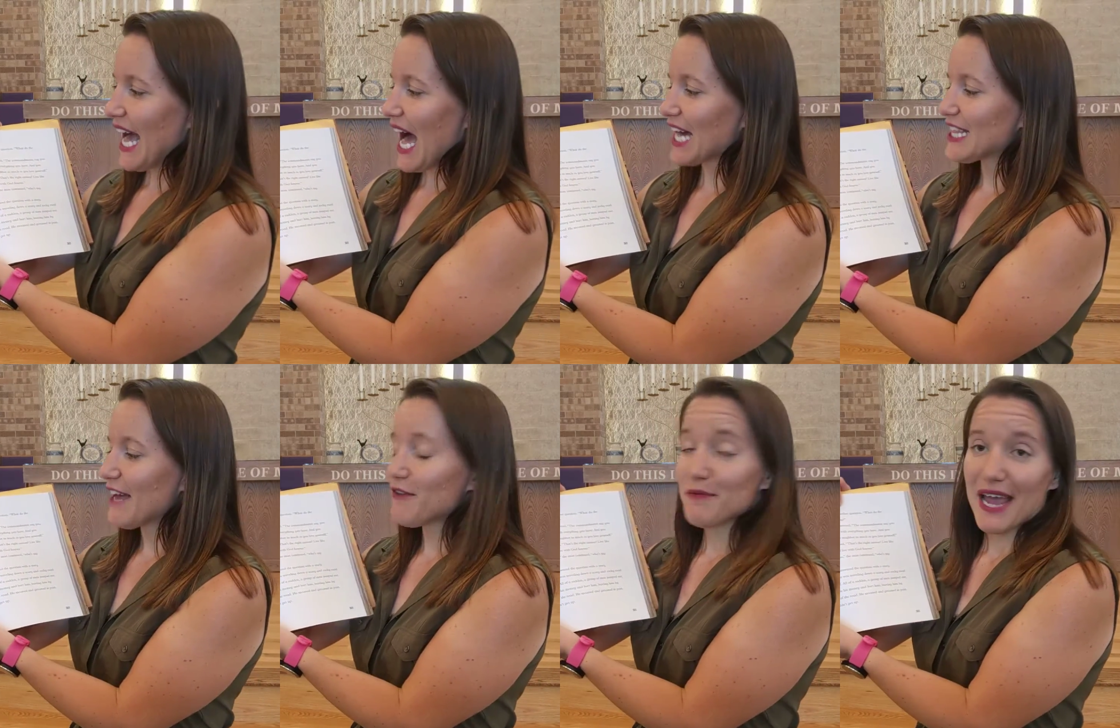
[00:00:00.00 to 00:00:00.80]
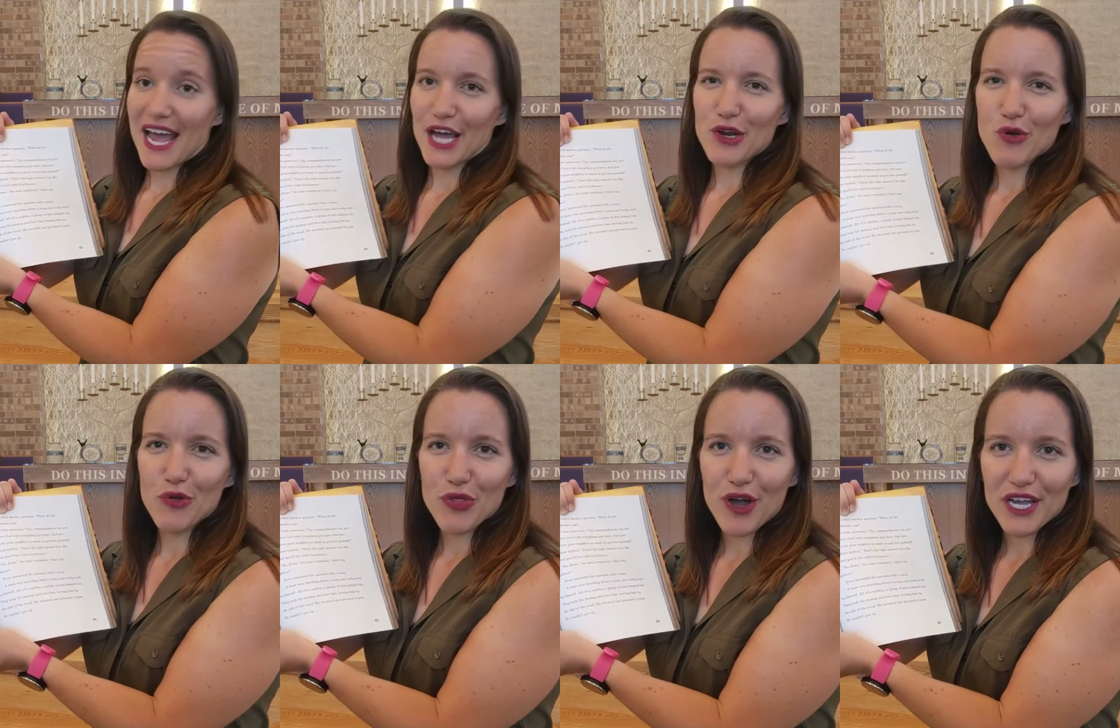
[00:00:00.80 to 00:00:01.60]
A clever man who
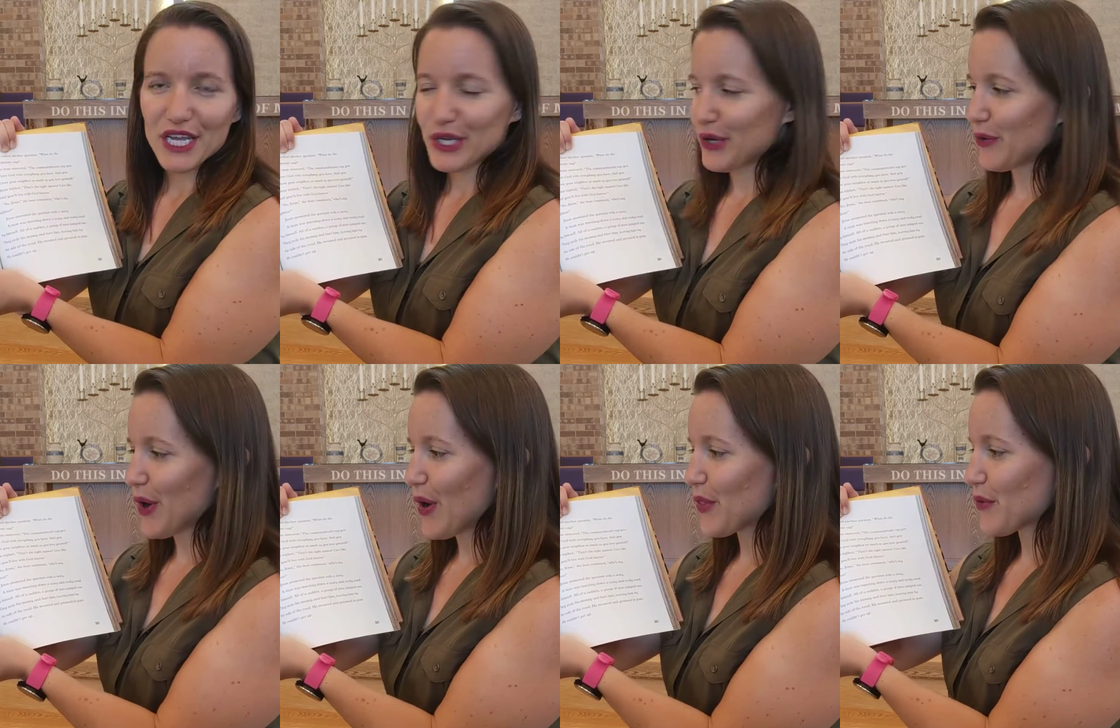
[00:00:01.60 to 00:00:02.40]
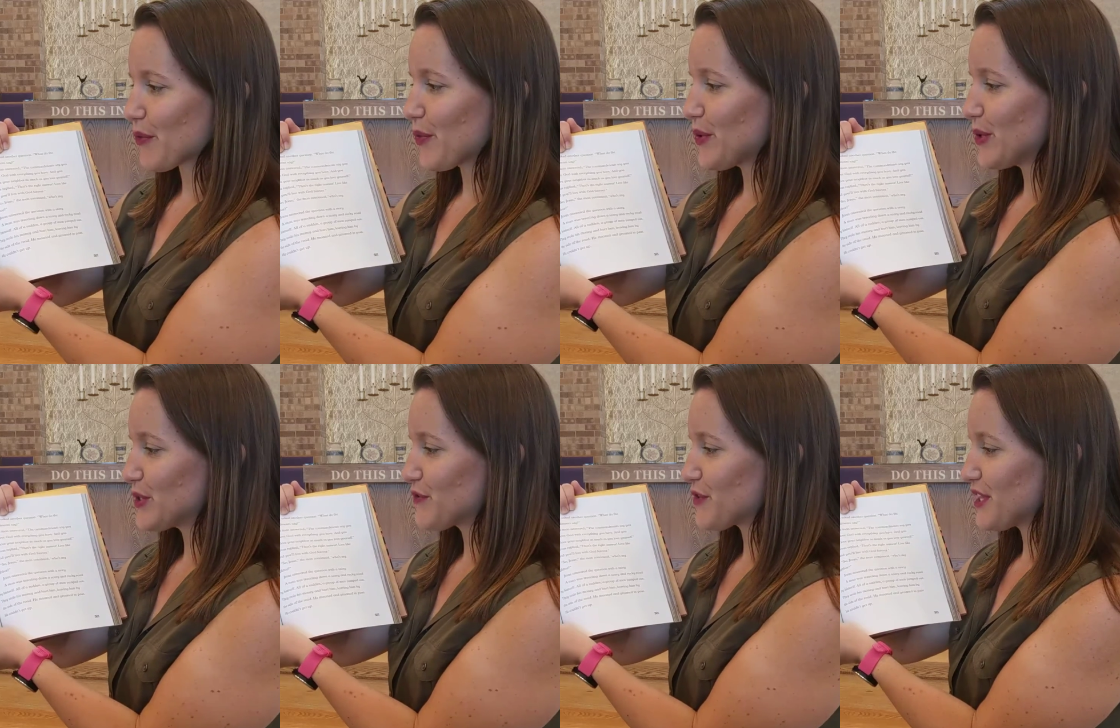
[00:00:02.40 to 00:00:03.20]
thought he knew all the
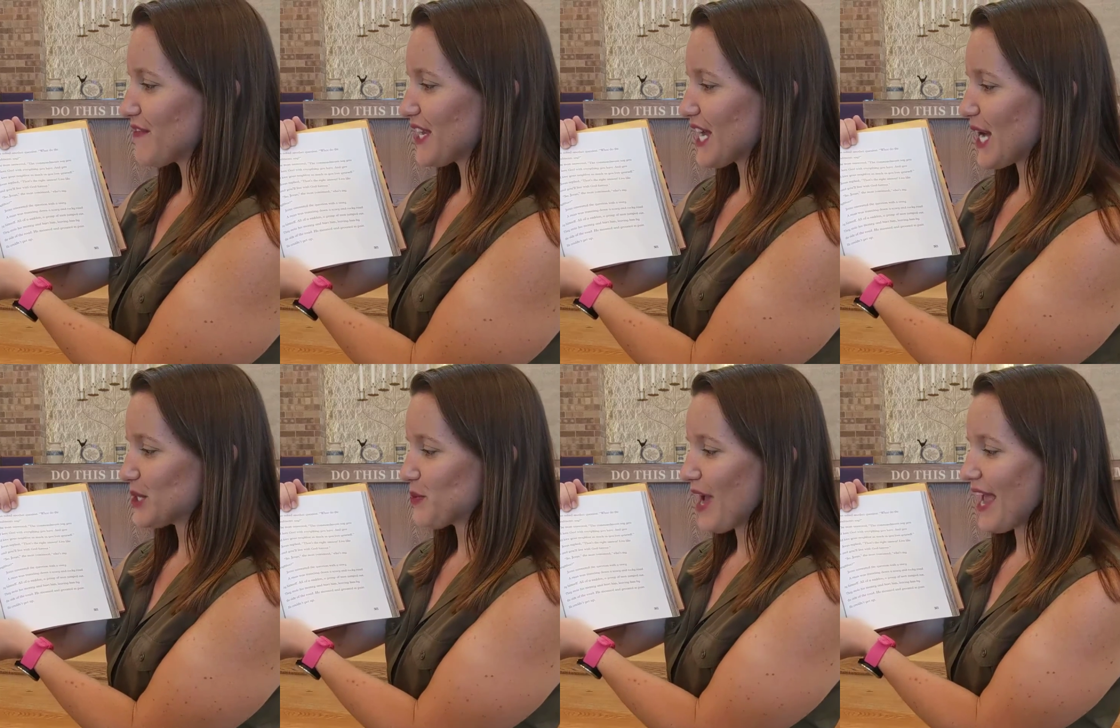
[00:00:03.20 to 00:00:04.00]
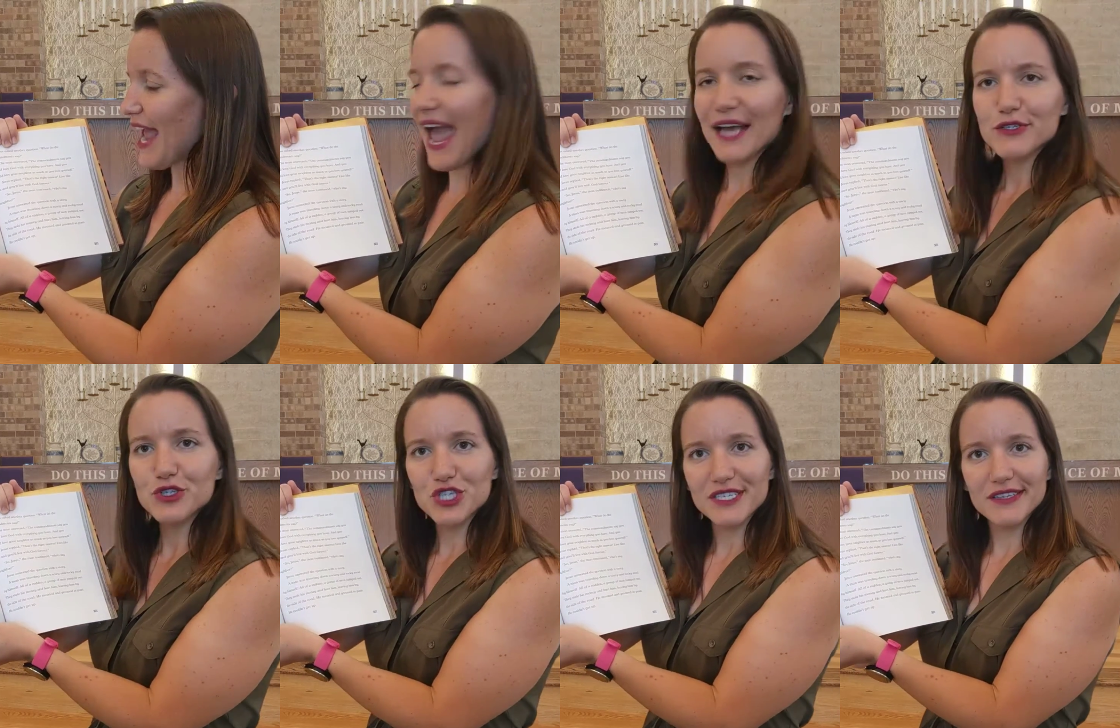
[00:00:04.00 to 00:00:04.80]
rules for living God's way asked
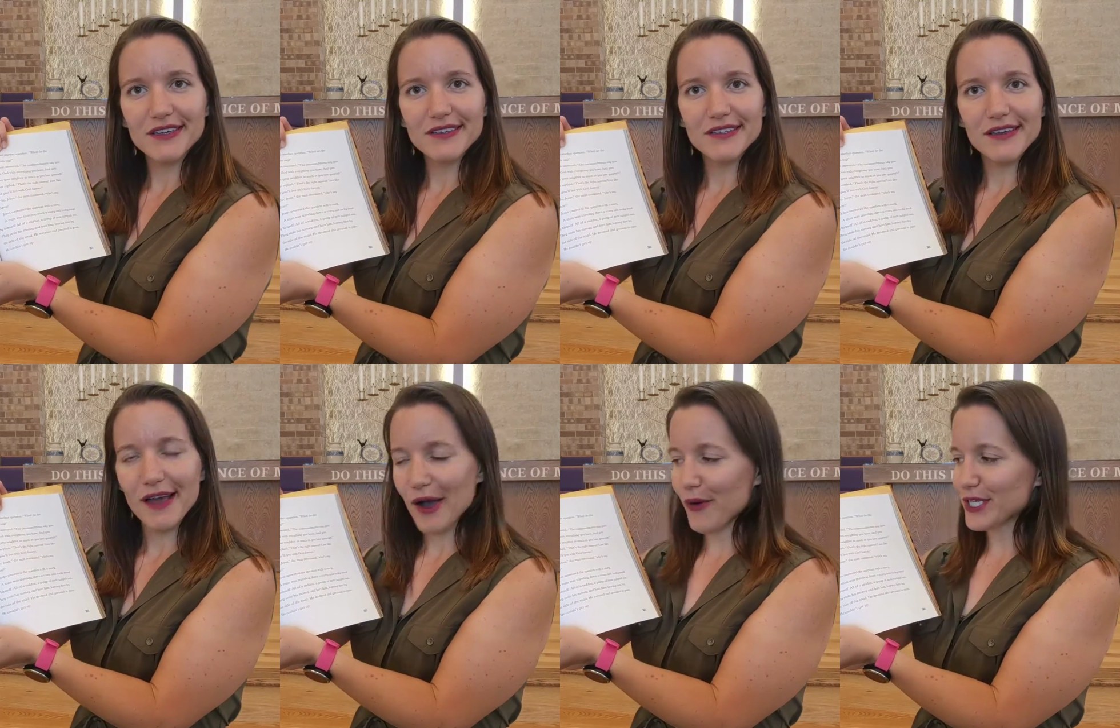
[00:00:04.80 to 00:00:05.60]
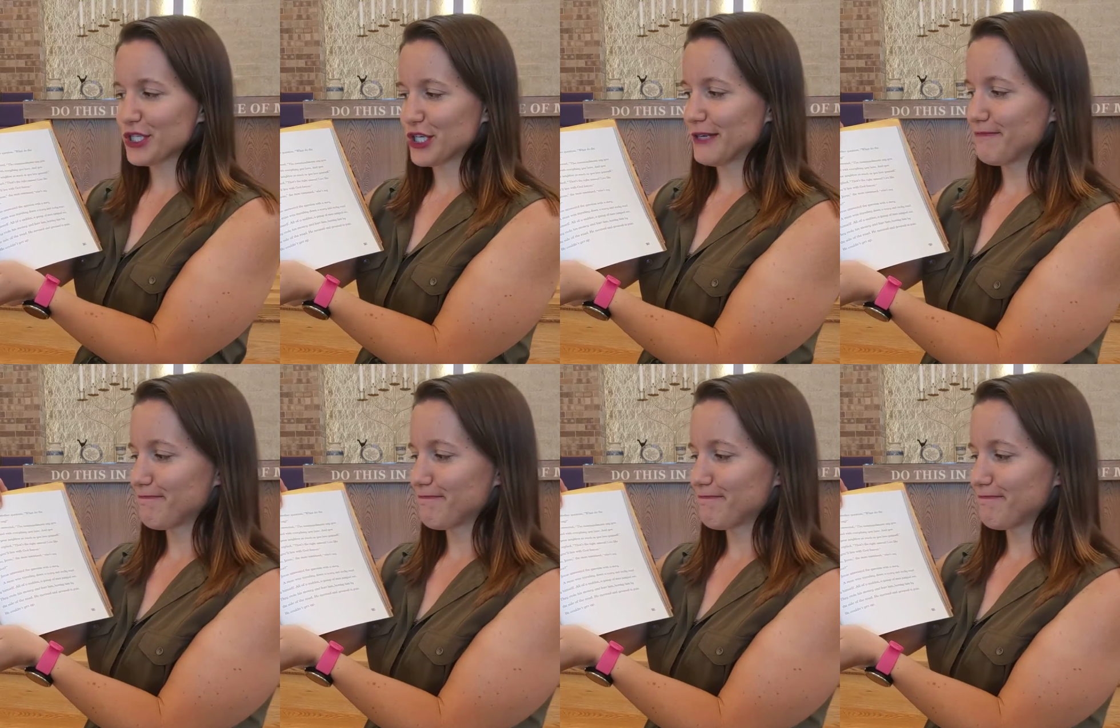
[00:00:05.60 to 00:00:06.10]
Jesus, question.